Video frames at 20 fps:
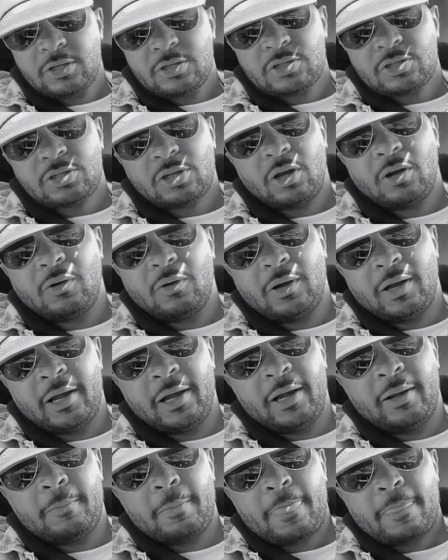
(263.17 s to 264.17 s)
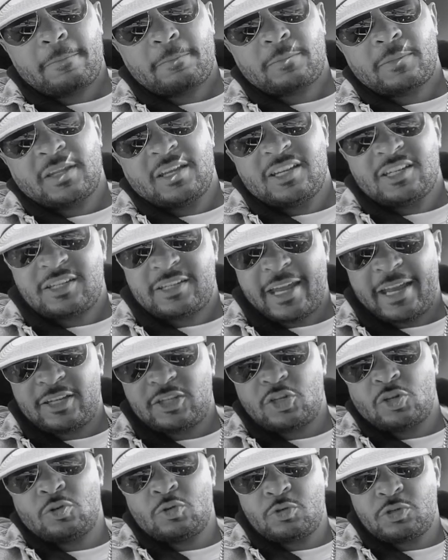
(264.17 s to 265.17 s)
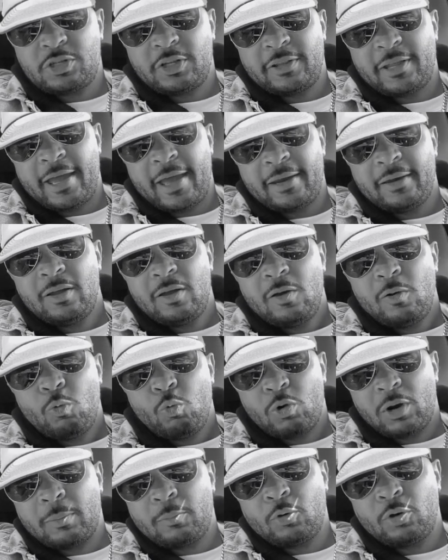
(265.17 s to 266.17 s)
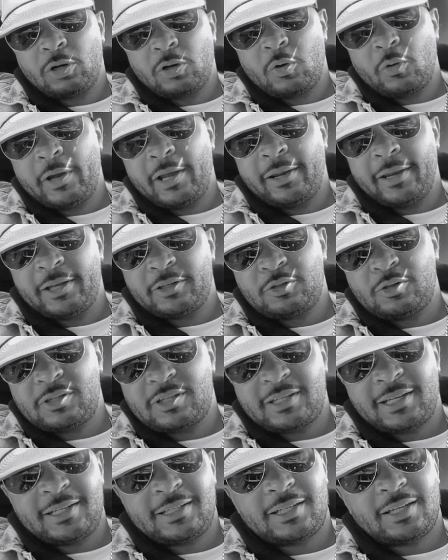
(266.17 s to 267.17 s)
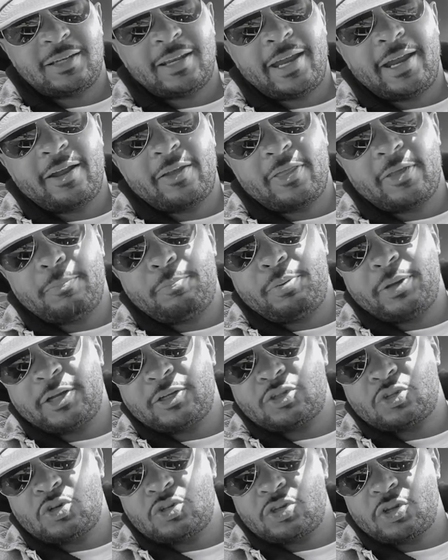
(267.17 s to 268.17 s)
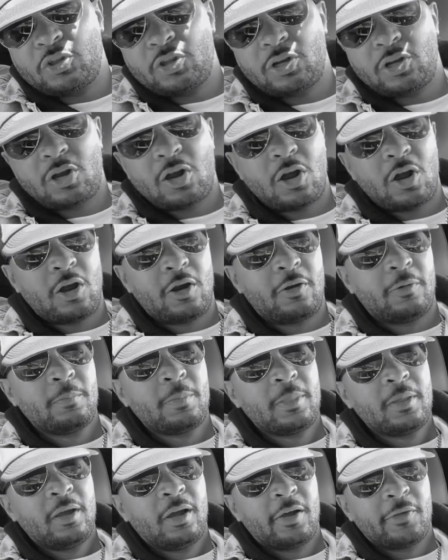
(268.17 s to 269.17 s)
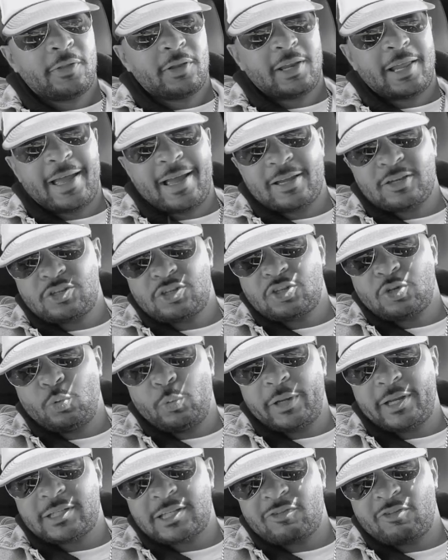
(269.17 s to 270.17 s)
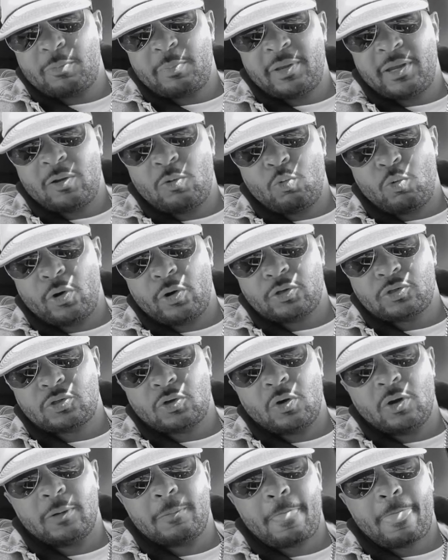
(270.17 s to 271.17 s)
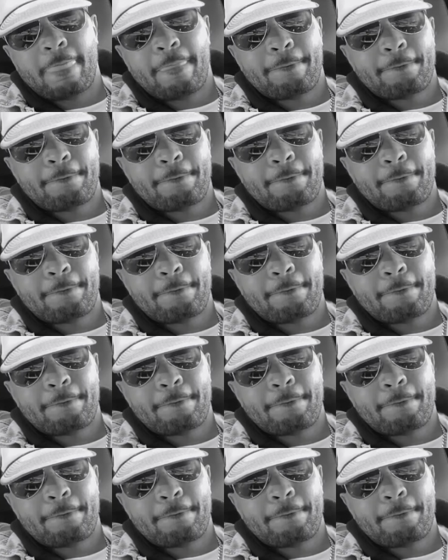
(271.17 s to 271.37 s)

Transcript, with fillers: So um, stay tuned to that. What I'm gonna go ahead and let you see today are the pictures of the car of the last two weeks of it being worked on.